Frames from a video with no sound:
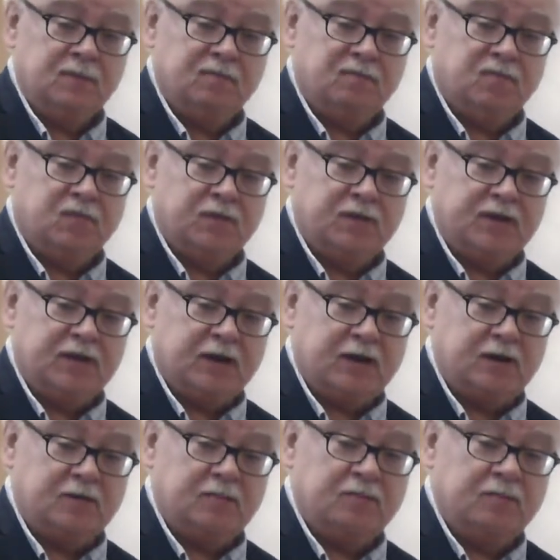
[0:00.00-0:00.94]
for the
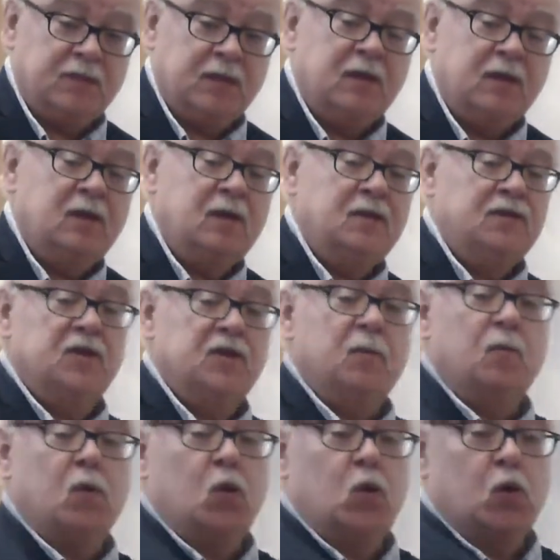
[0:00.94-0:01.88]
item, the
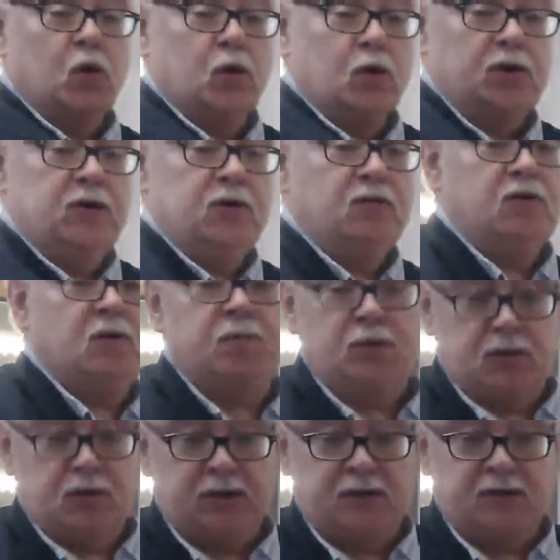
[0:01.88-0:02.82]
more you will
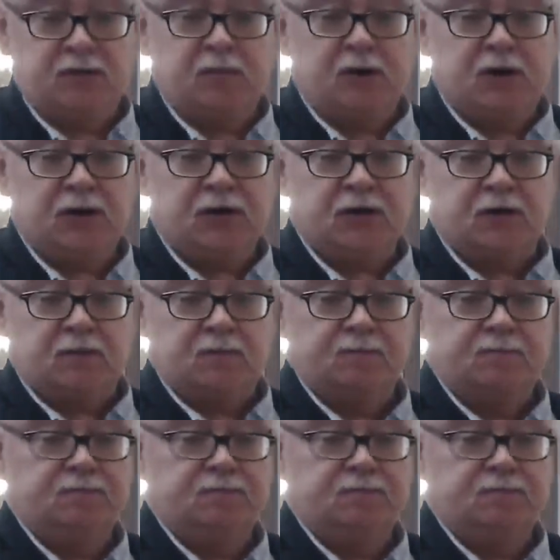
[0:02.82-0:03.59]
put on the market.